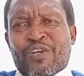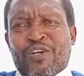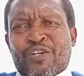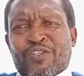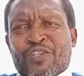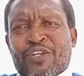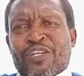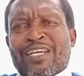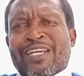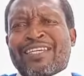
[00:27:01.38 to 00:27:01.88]

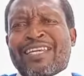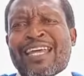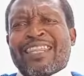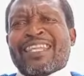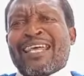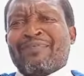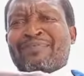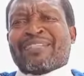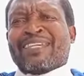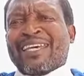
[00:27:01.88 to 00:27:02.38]
So they get
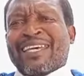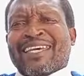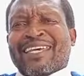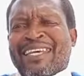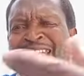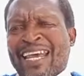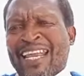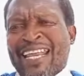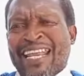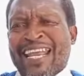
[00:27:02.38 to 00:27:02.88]
them sick,
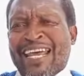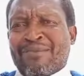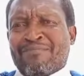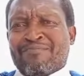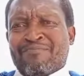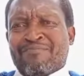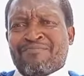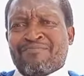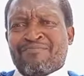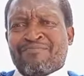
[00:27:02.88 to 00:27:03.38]
kill
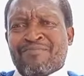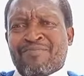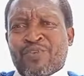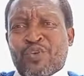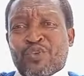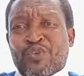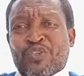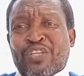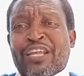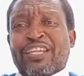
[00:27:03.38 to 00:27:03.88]
them,
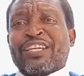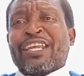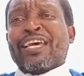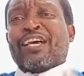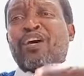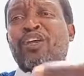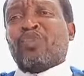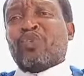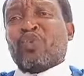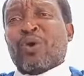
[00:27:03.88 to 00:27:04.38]
so that they
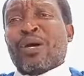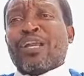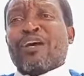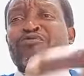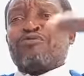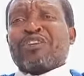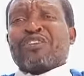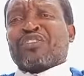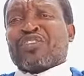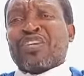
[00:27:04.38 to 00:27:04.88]
can go in and
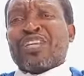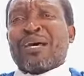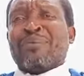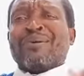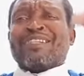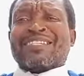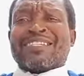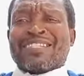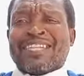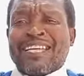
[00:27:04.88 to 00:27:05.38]
rescue them
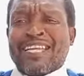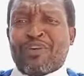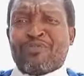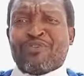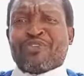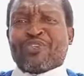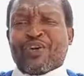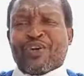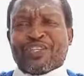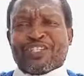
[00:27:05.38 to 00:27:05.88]
and steal their
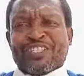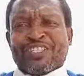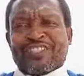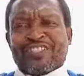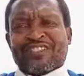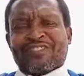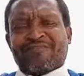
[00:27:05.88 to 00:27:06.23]
resources.